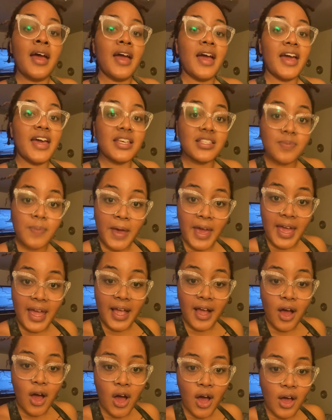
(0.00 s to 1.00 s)
is
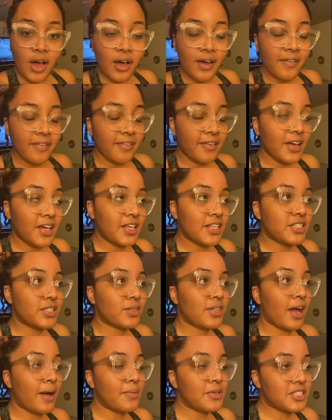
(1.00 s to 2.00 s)
paying off. So
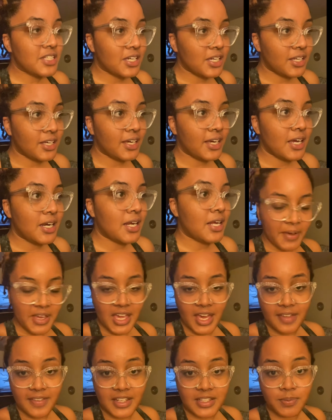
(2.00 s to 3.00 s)
that was good. But
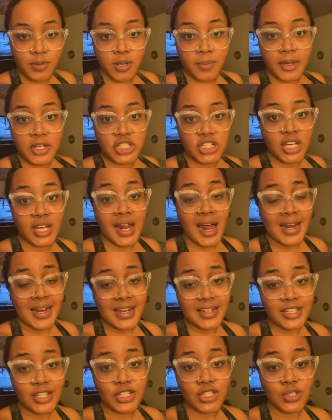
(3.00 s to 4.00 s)
yeah, that's pretty much it. I
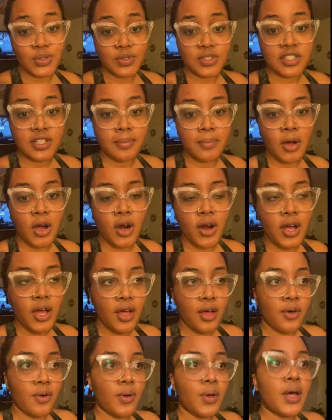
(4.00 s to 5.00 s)
need to juice
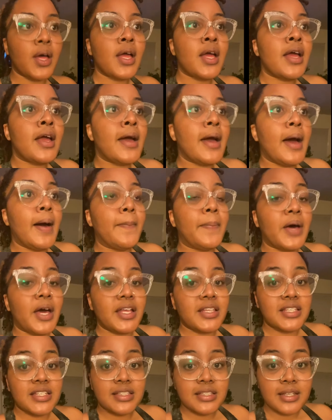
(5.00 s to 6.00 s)
tomorrow.
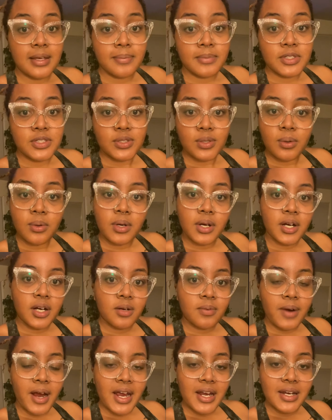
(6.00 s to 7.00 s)
But since I'm sore
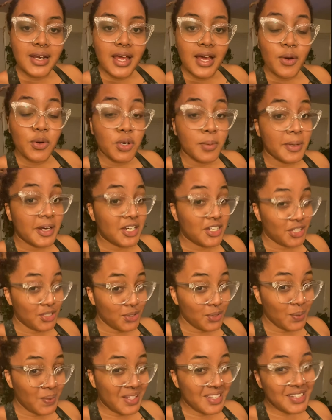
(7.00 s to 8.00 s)
right now, what I'm gonna
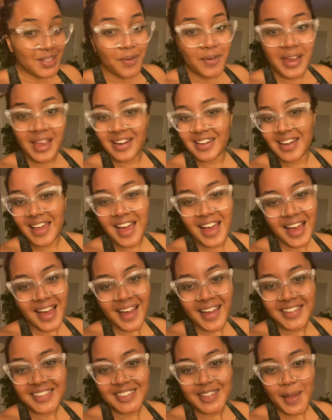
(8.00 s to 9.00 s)
do is go get in a
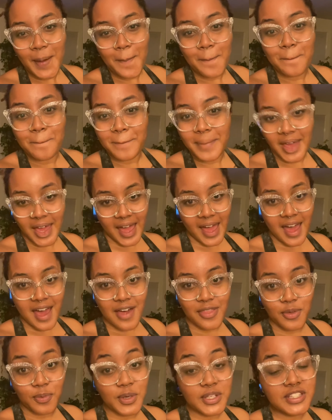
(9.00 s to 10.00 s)
hot
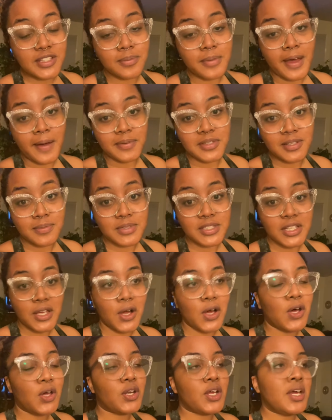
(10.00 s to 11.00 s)
bath with some Epsom
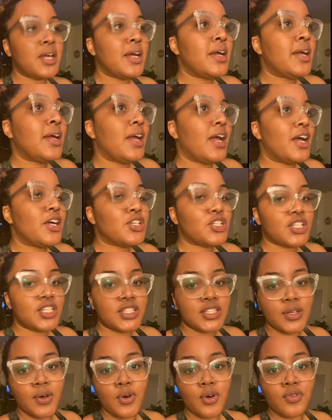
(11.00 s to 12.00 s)
salt and just
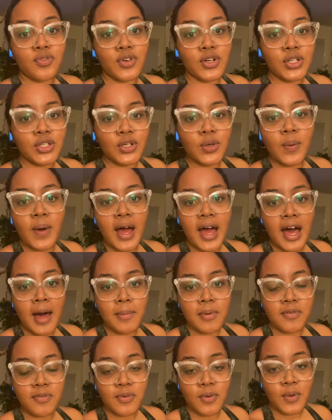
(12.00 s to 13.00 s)
soak for a little while
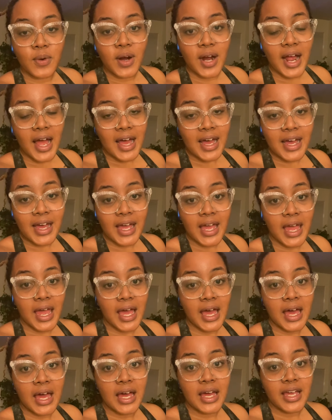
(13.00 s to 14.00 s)
before I
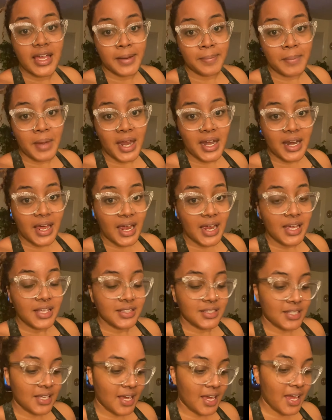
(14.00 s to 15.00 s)
uh, end my
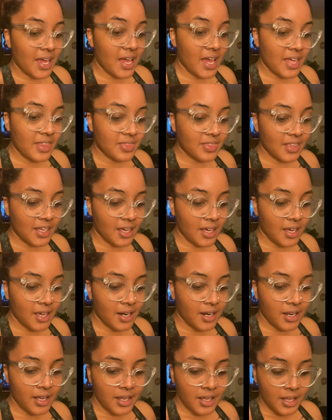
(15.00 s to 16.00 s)
night. And
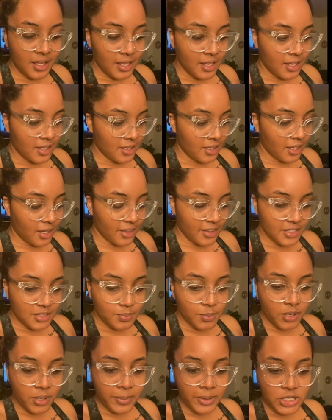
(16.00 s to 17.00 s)
then, yeah, that's
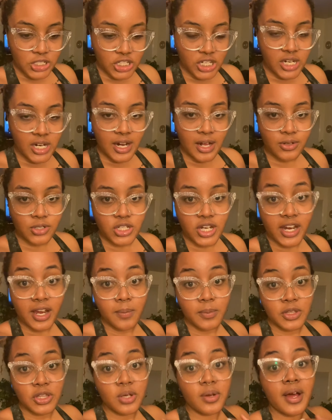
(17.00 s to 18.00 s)
pretty much it. I'll check in
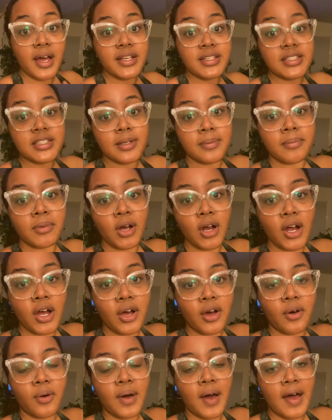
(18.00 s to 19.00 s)
with you guys
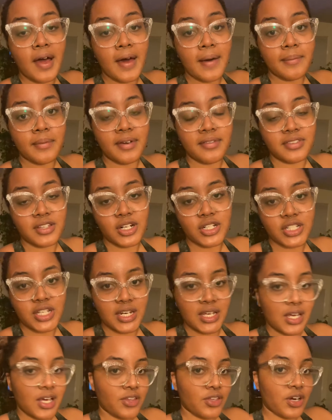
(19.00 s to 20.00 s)
tomorrow um, if there's
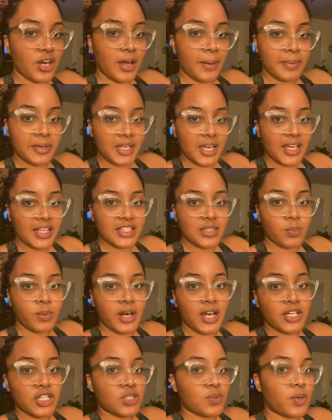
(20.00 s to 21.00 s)
any other updates, but
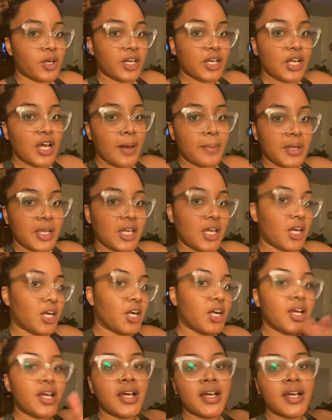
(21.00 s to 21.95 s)
I just wanted to come in here